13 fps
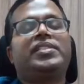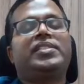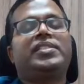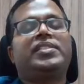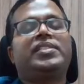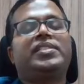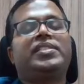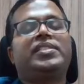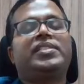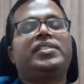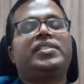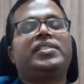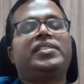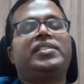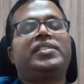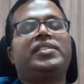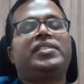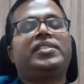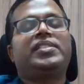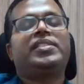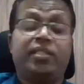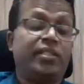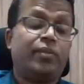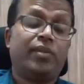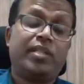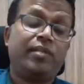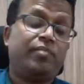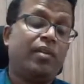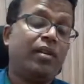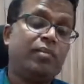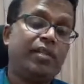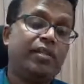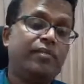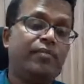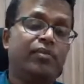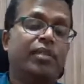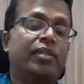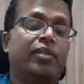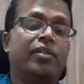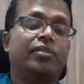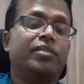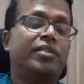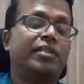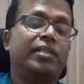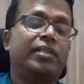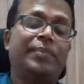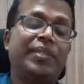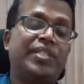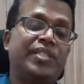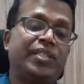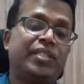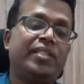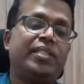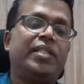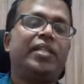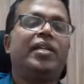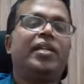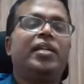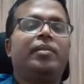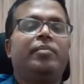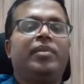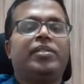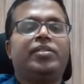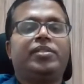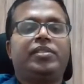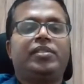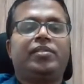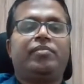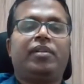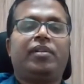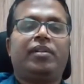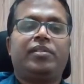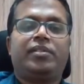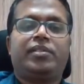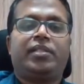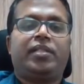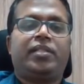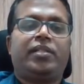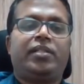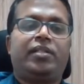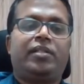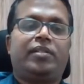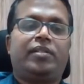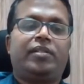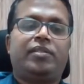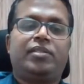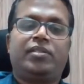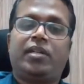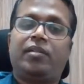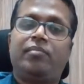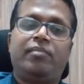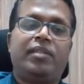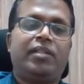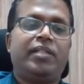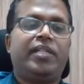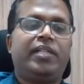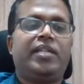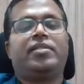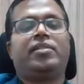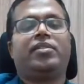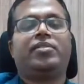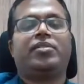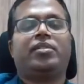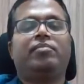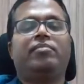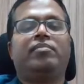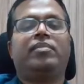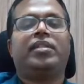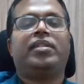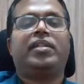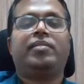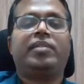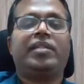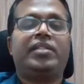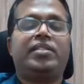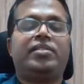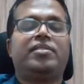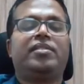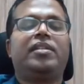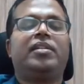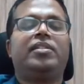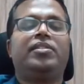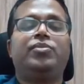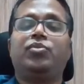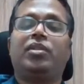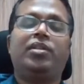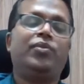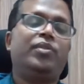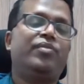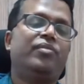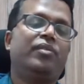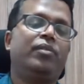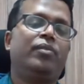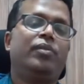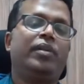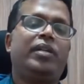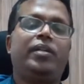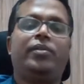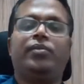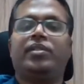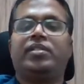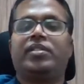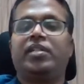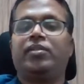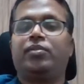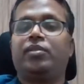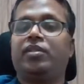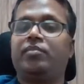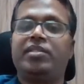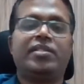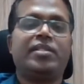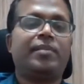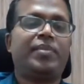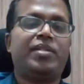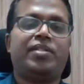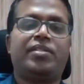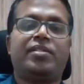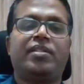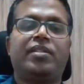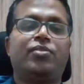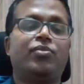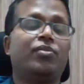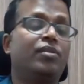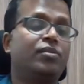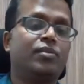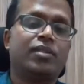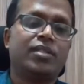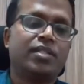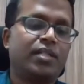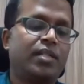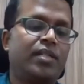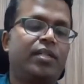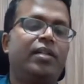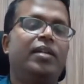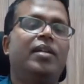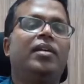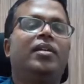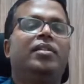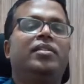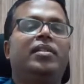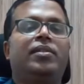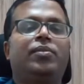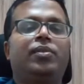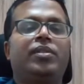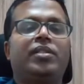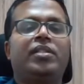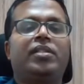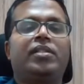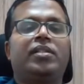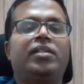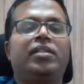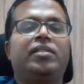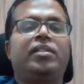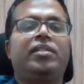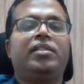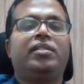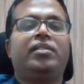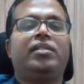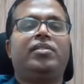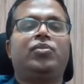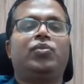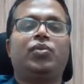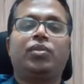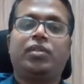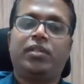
is a simple technique. But it requires the involvement of both the doctor and the patient, because it involves some indications or some recommendations that usually we follow, and we try to convince the patients. They should also understand that whether they should